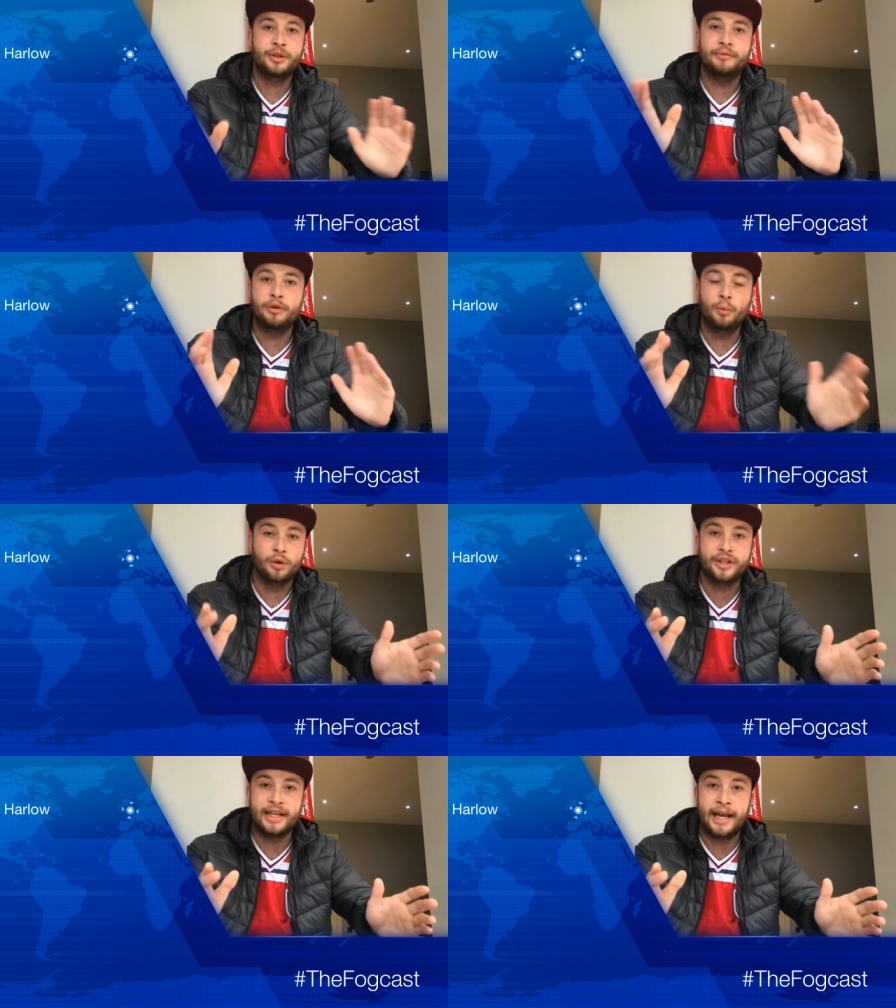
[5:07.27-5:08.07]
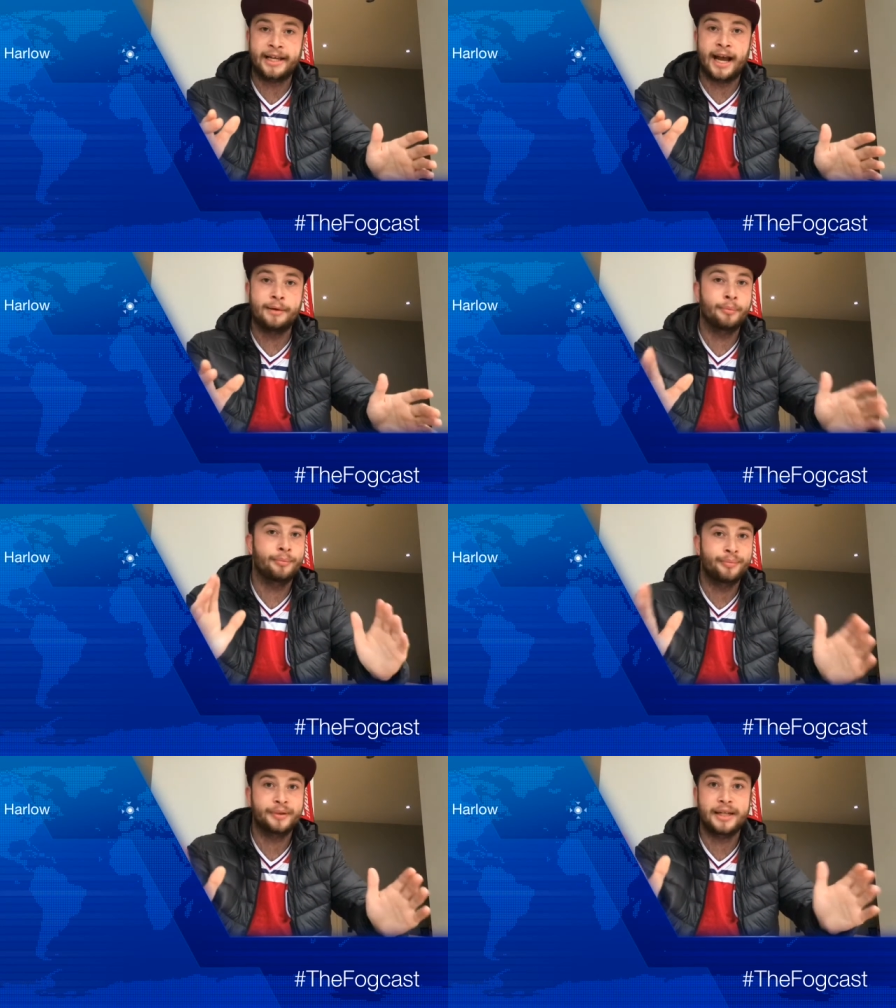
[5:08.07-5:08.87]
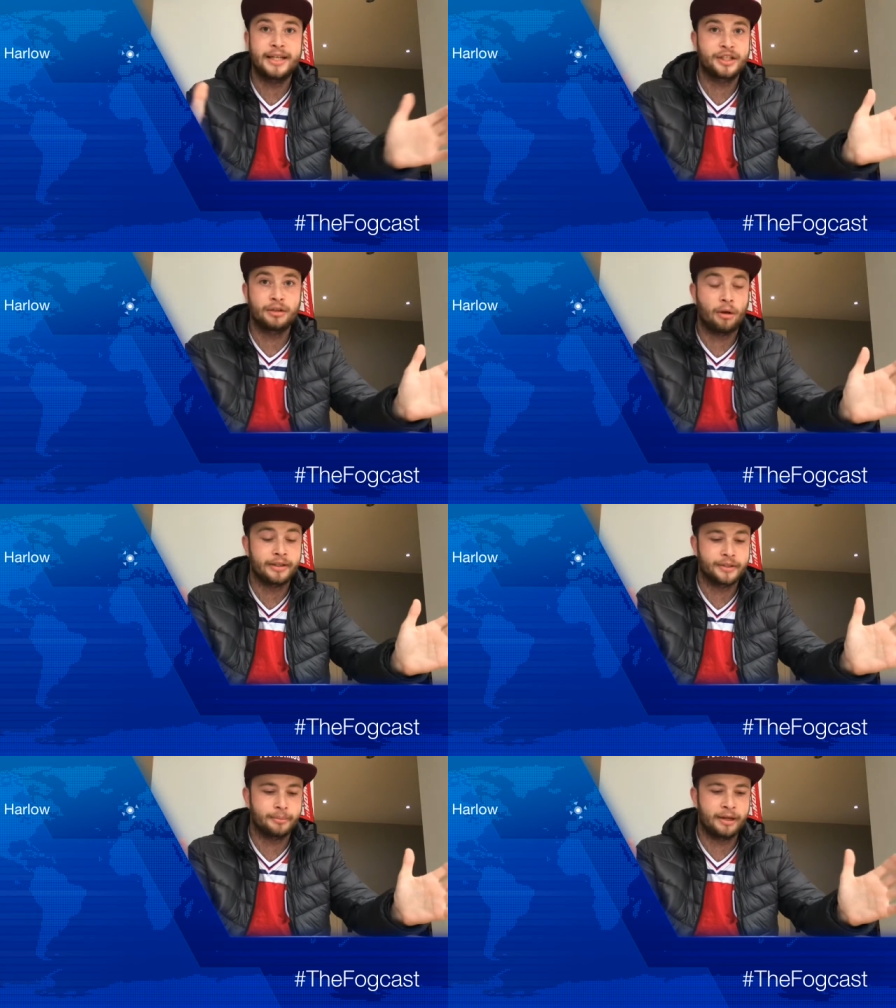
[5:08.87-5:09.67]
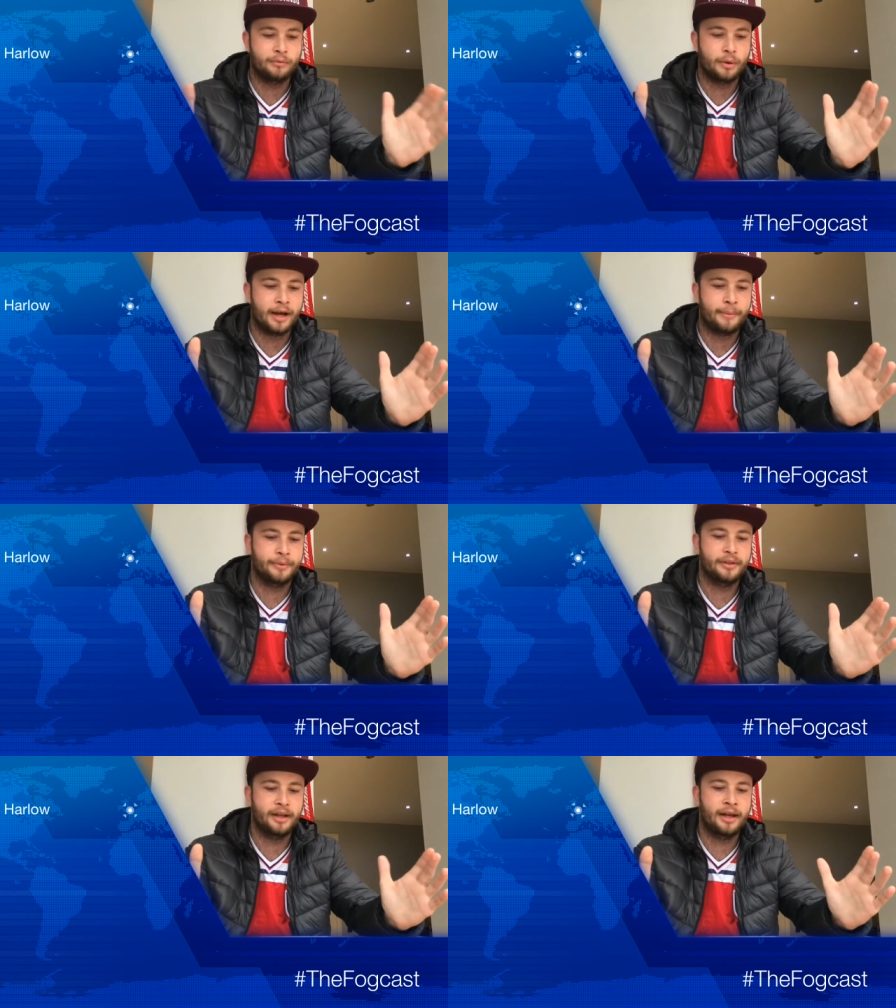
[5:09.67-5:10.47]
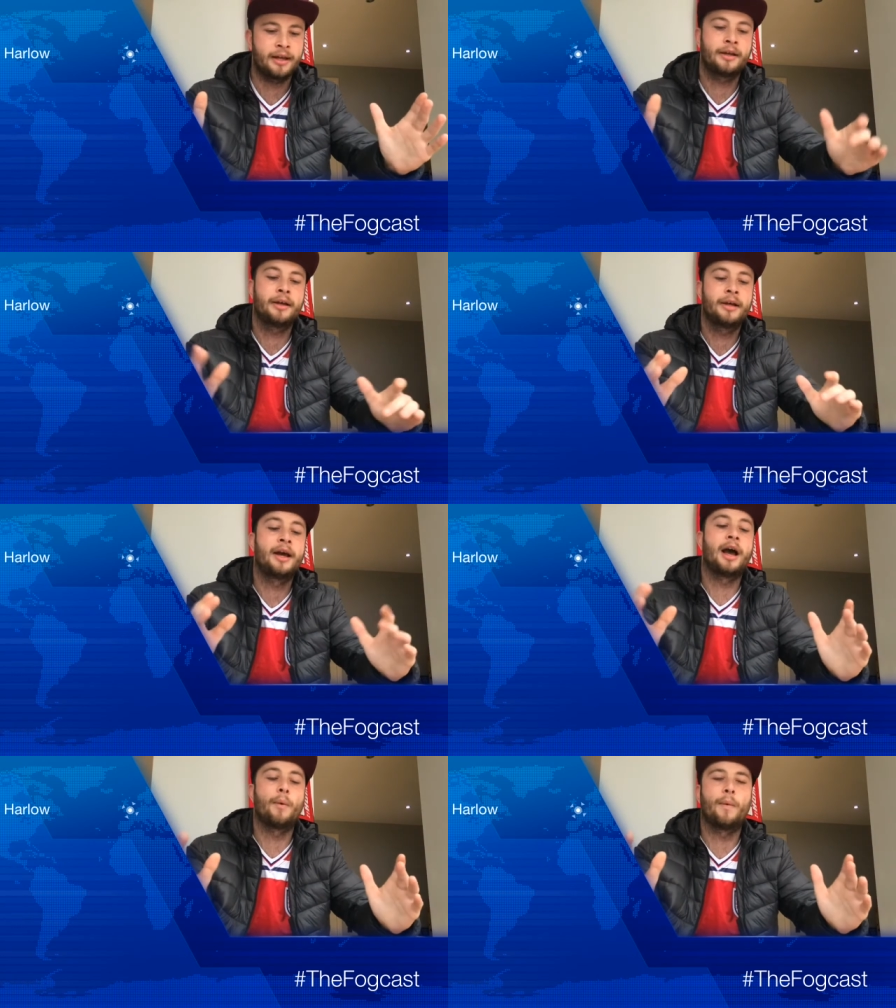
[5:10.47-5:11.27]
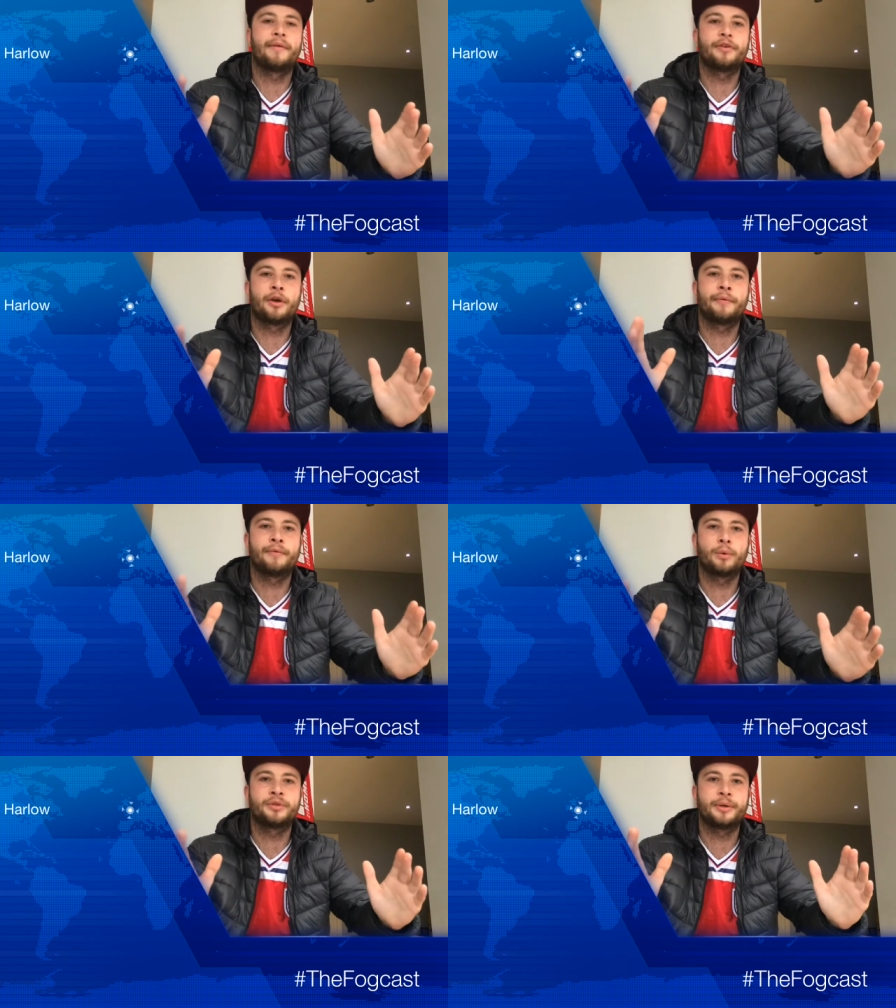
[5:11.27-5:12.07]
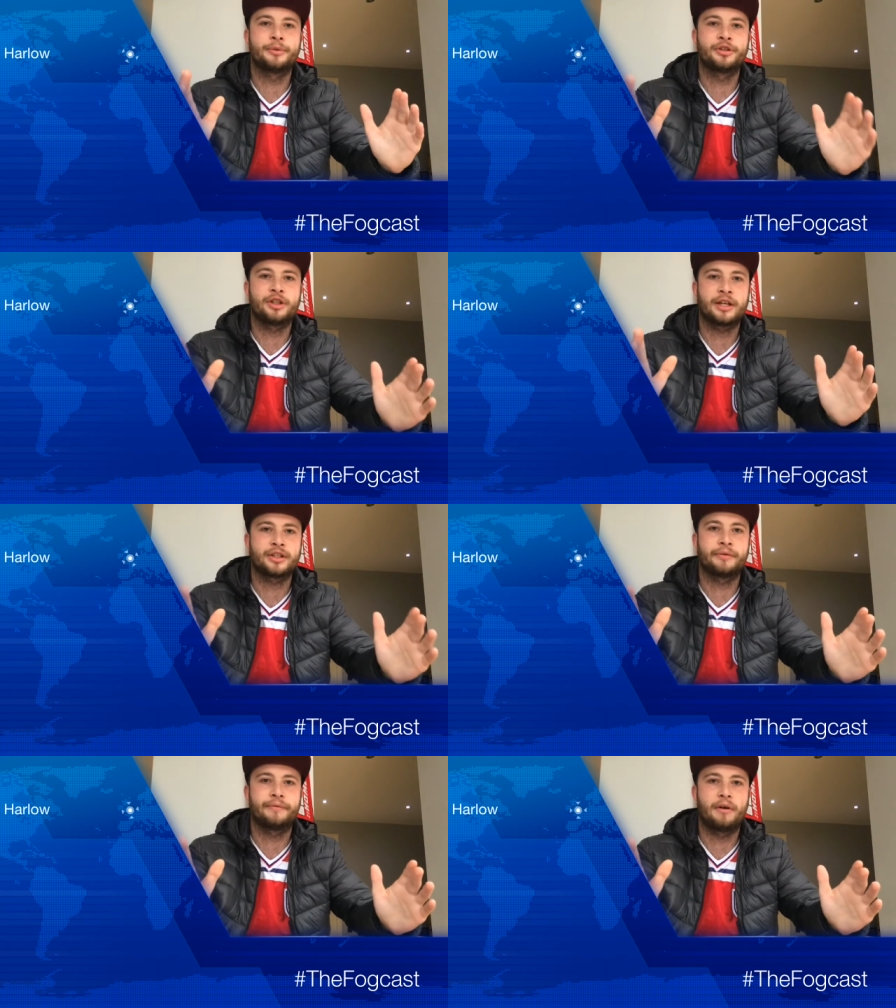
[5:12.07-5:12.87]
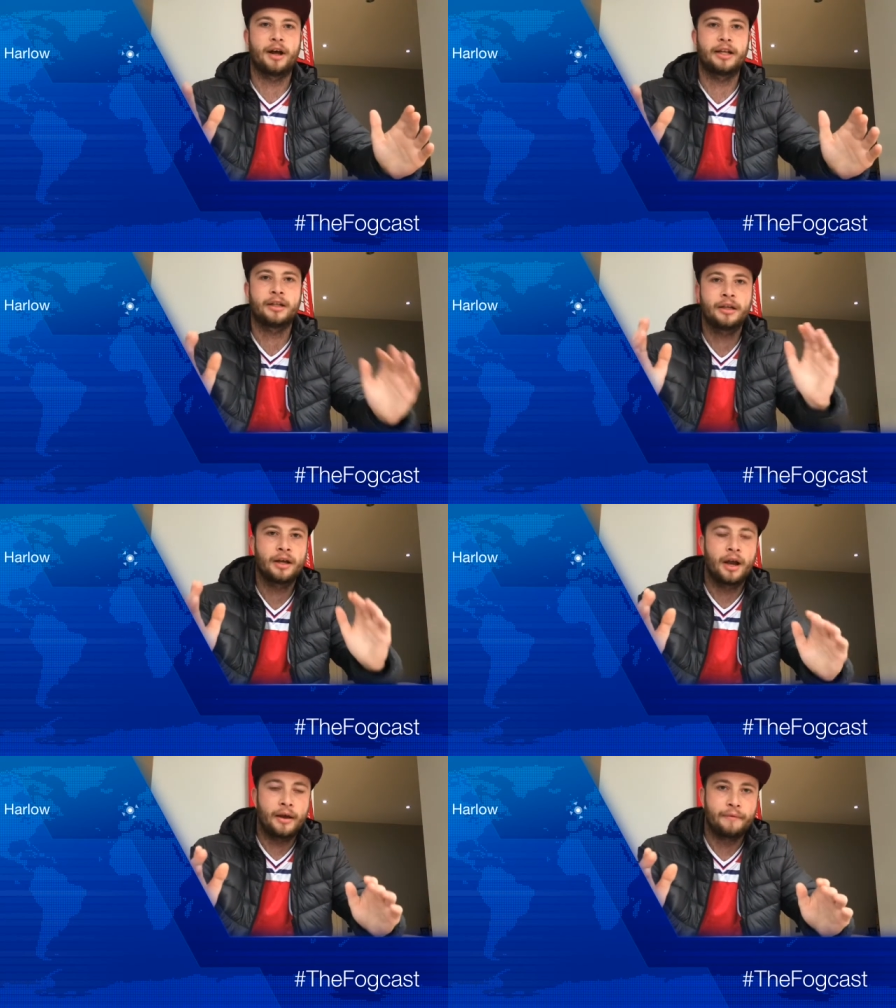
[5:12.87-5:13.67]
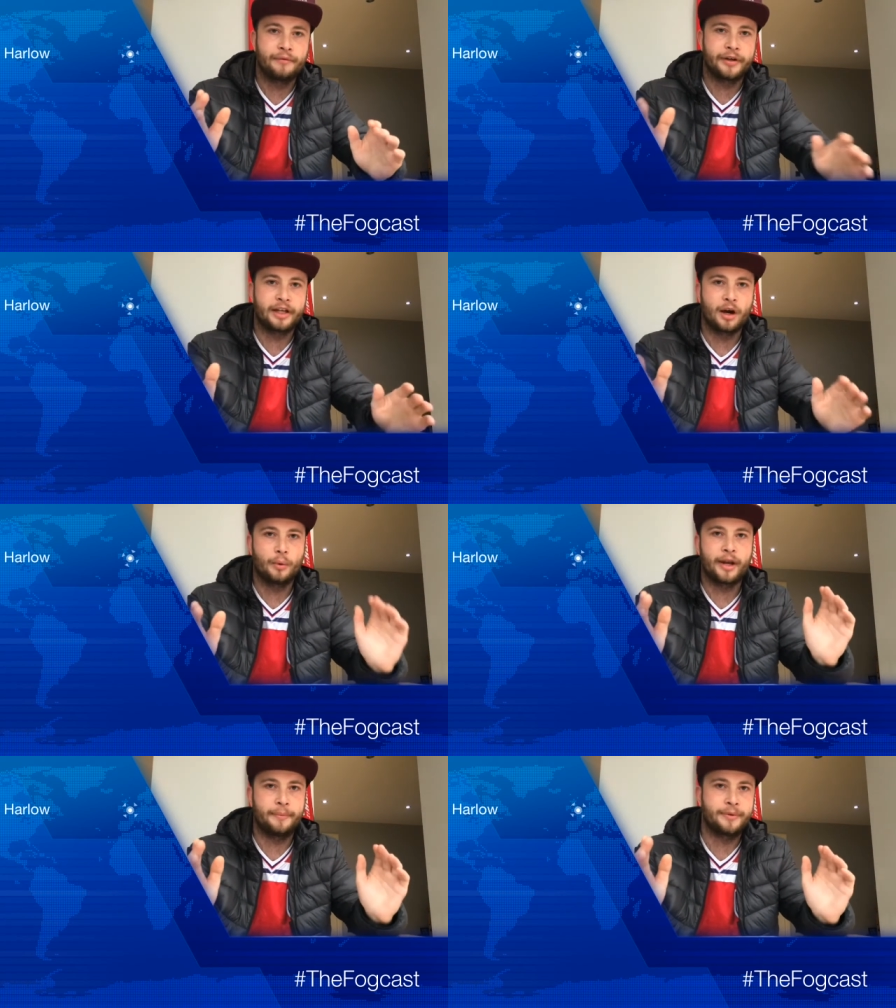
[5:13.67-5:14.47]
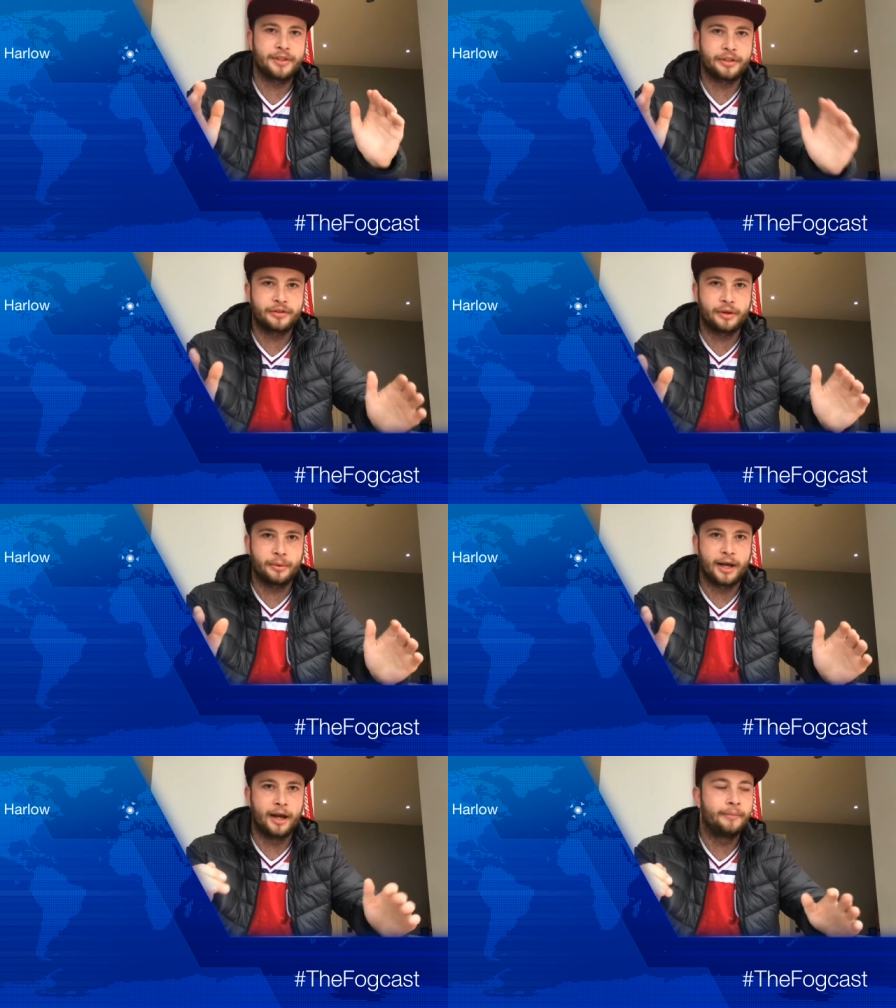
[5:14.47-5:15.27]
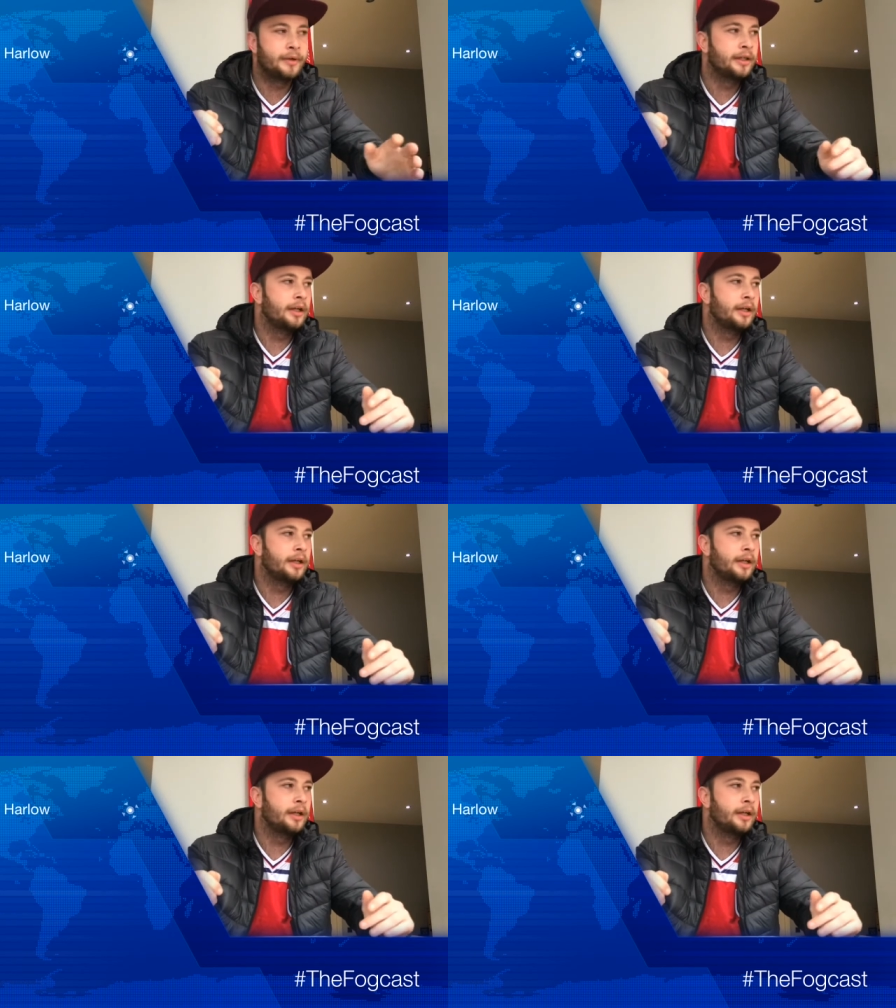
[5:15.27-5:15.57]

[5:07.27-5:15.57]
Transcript: So if you was at that game, please enlighten me what happened there and whether you thought it was justified for the goalkeeper to do that.